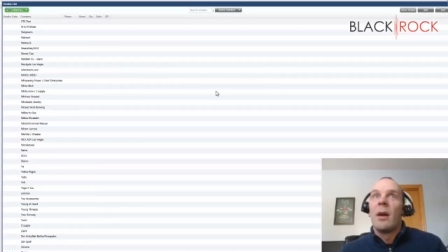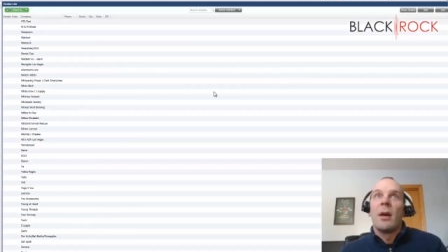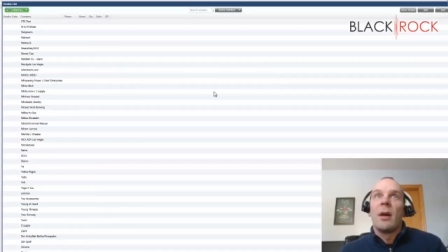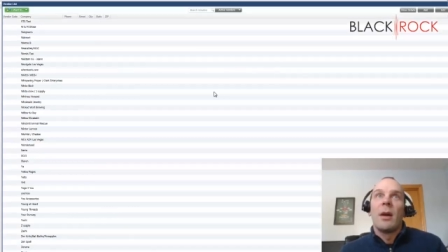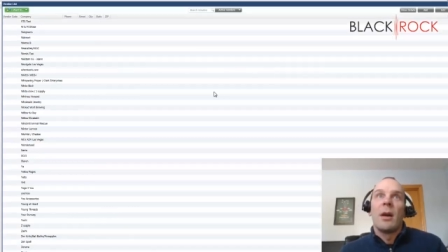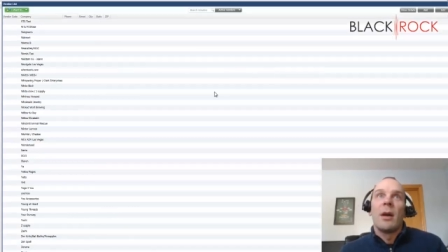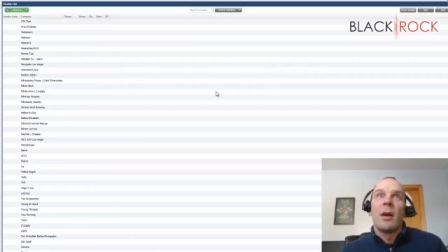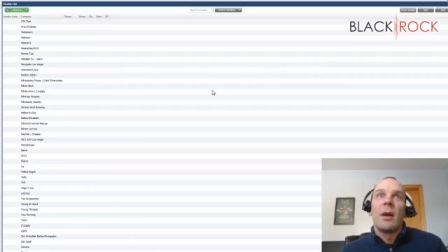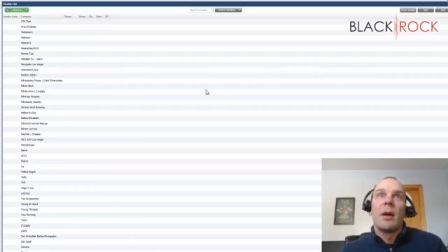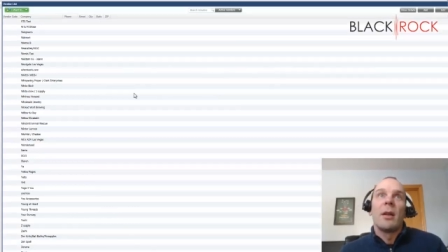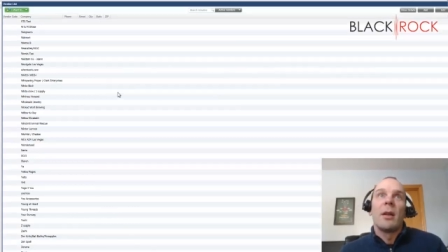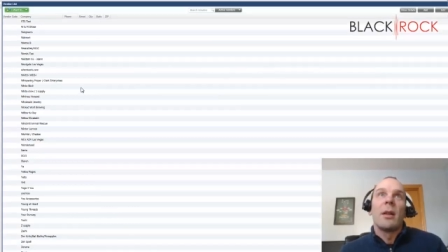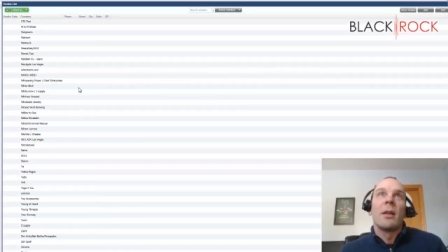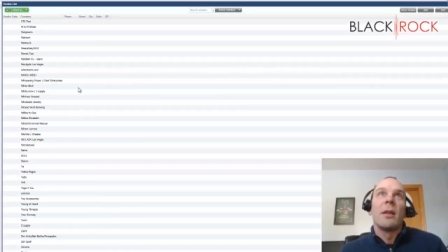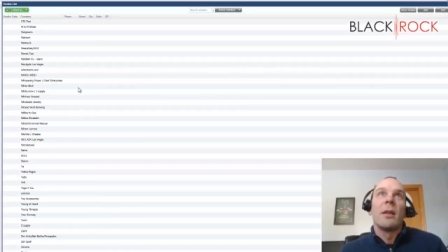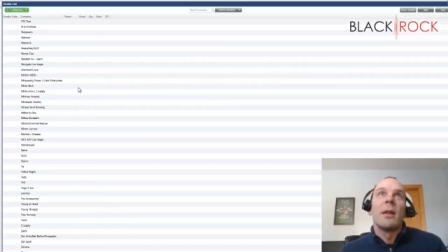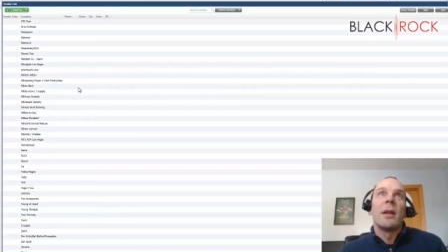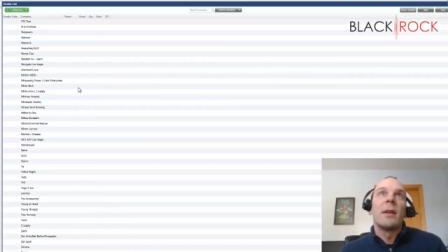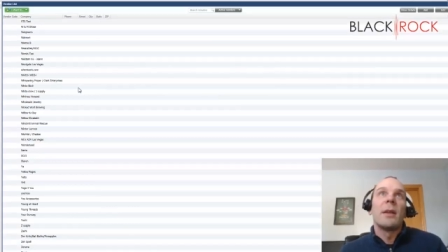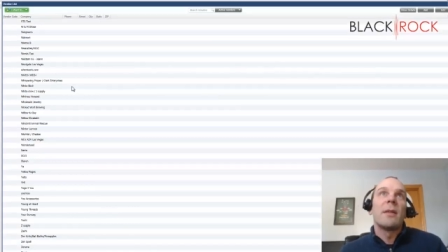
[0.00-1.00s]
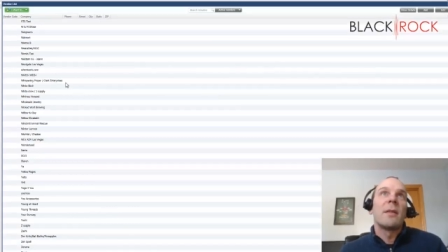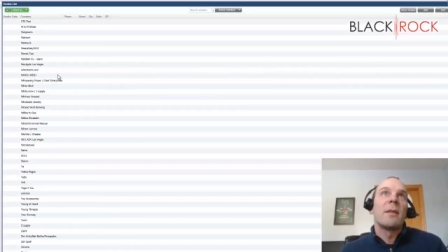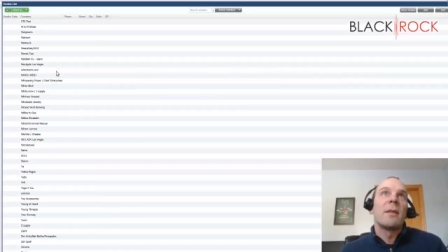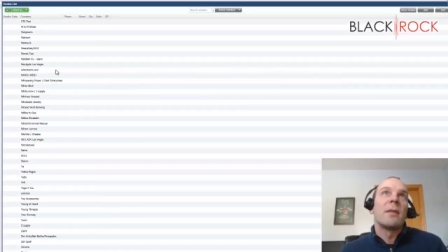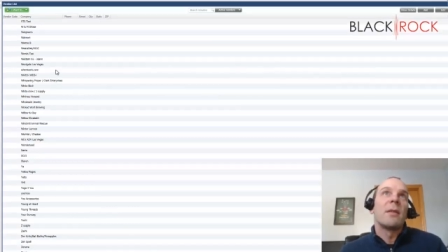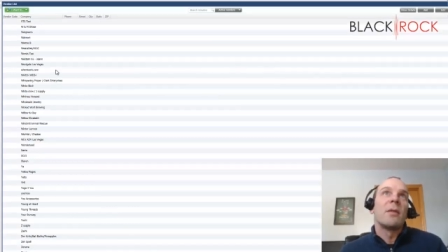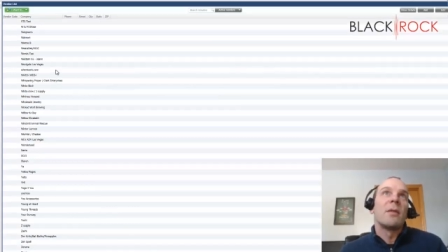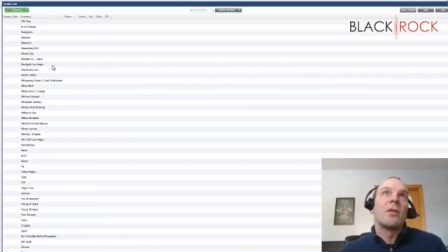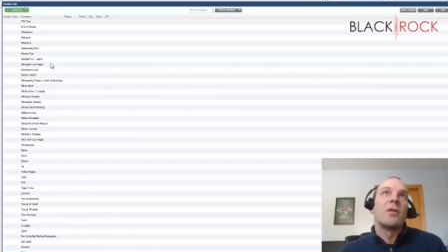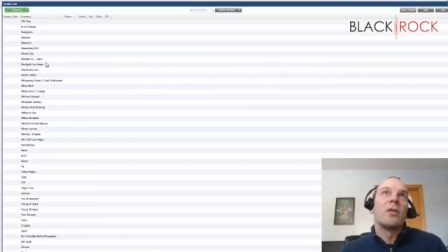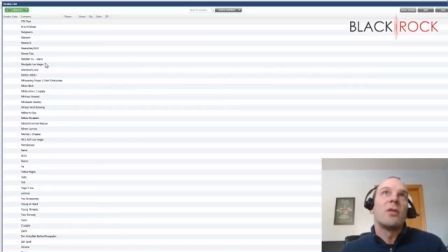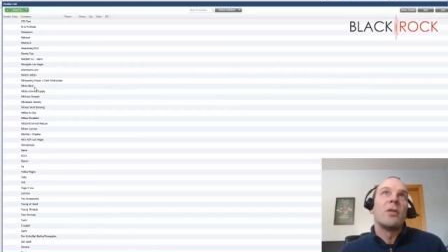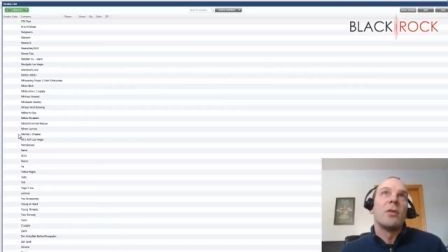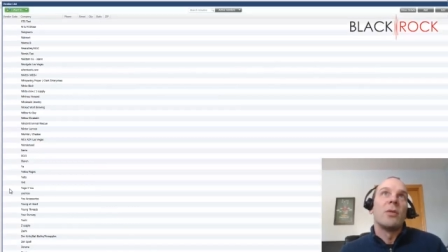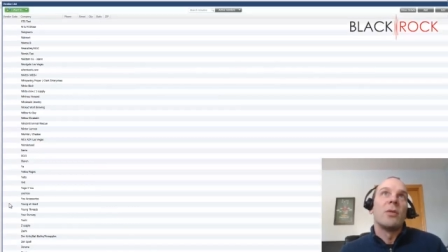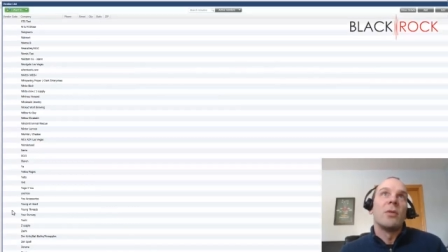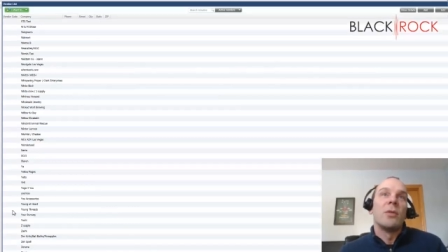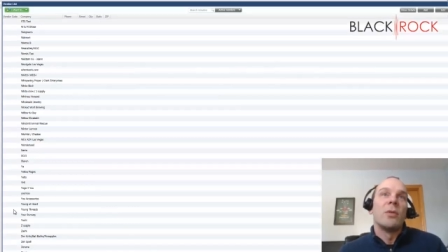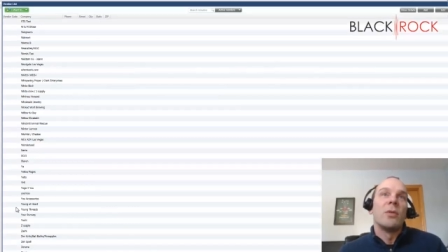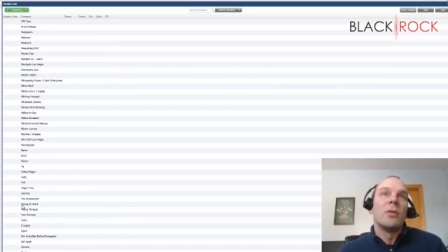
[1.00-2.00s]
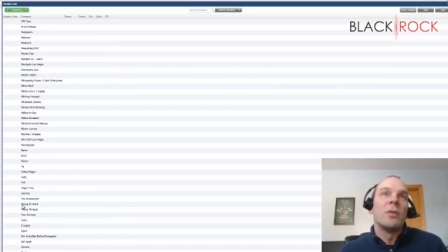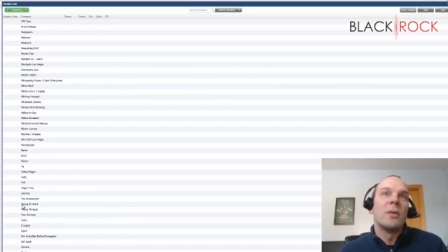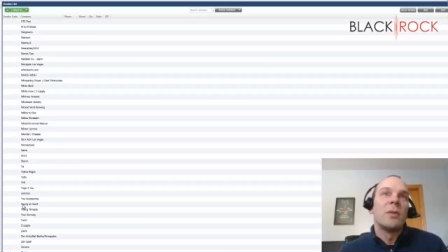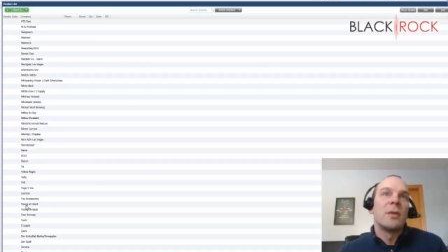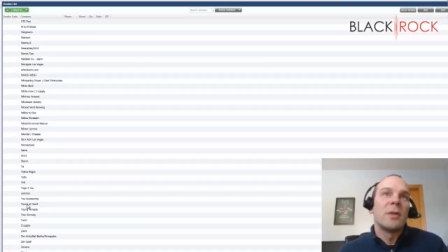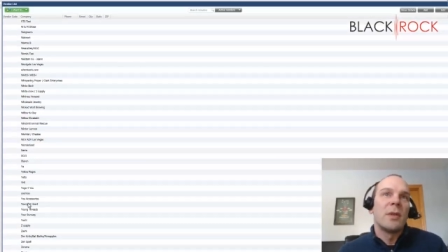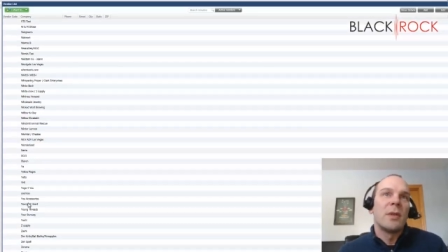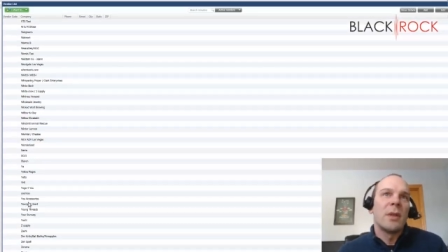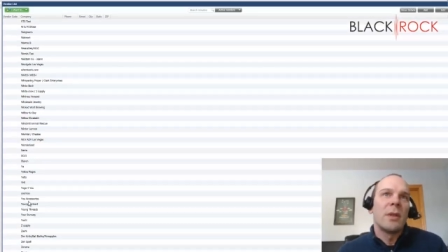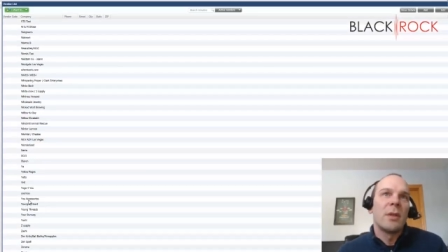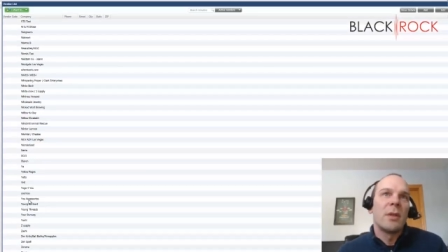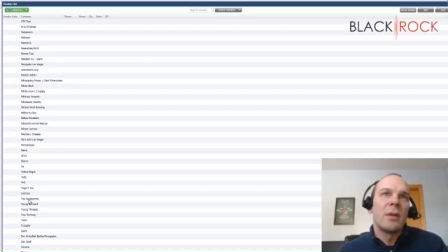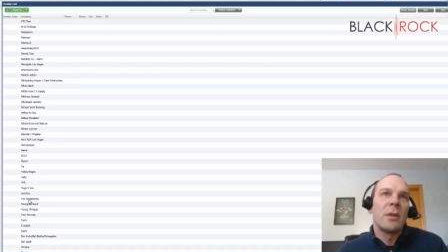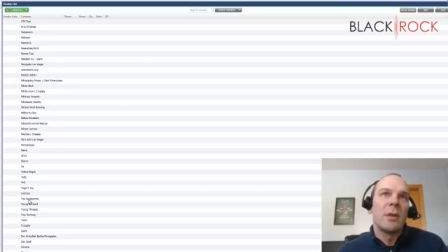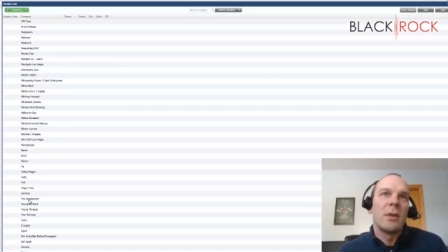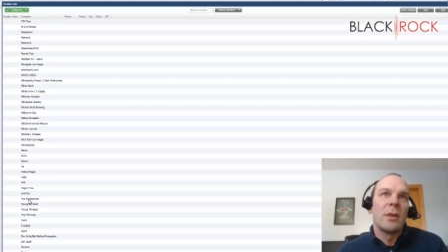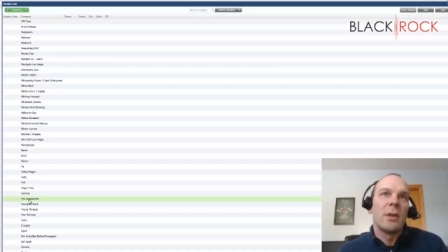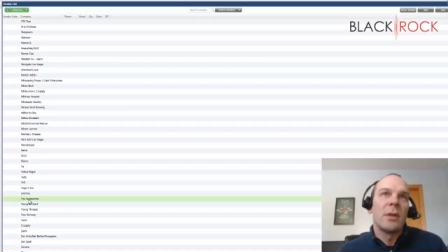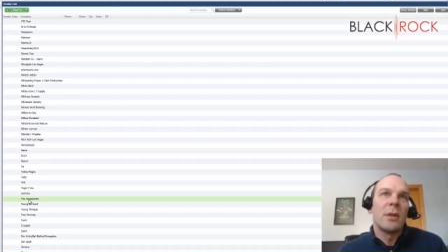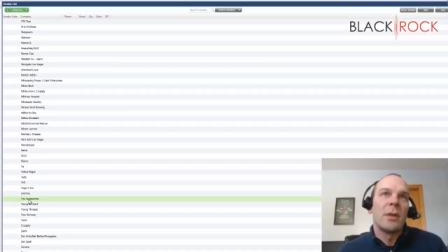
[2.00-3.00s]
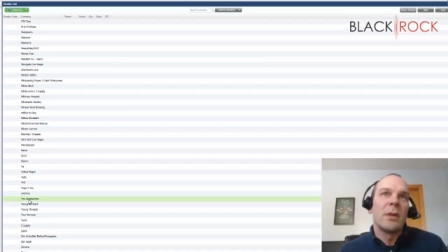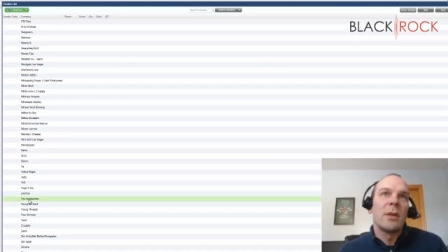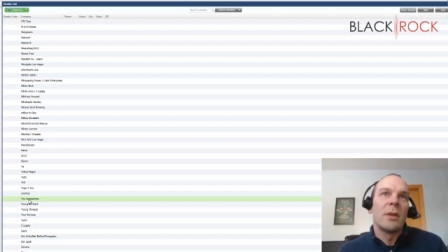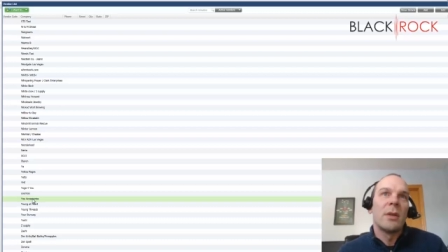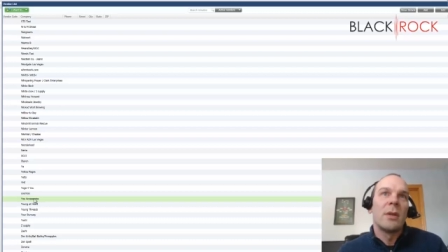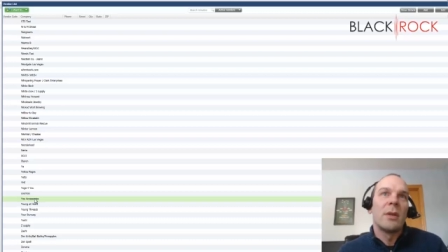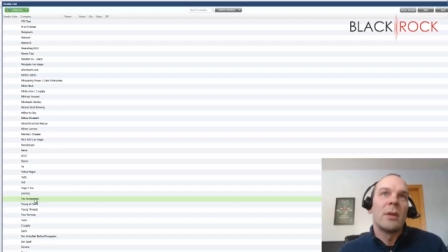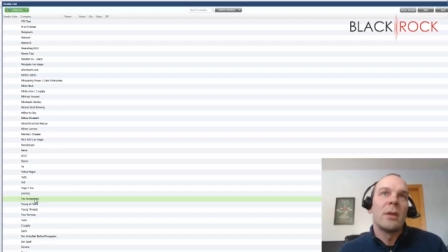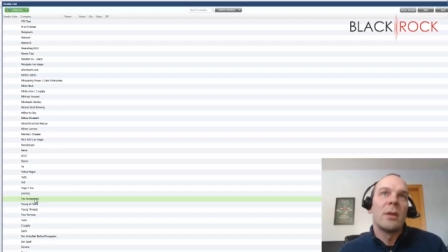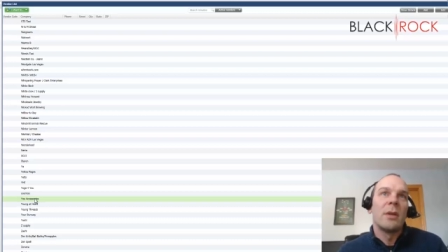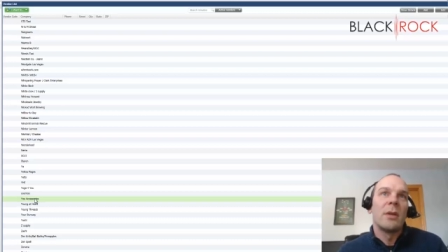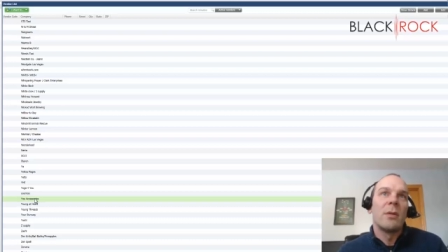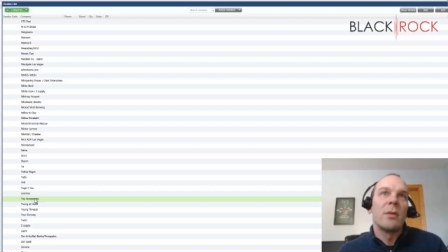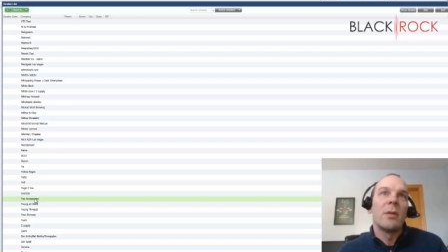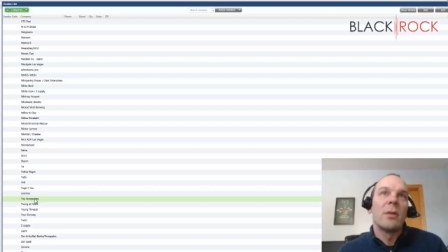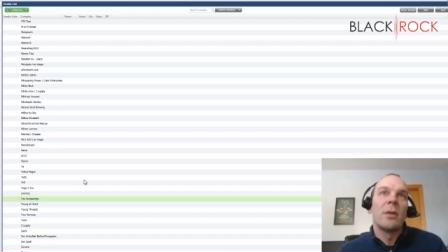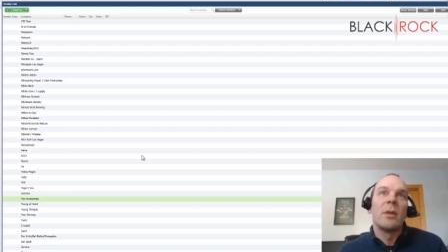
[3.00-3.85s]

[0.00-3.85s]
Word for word: Uh, let's choose uh,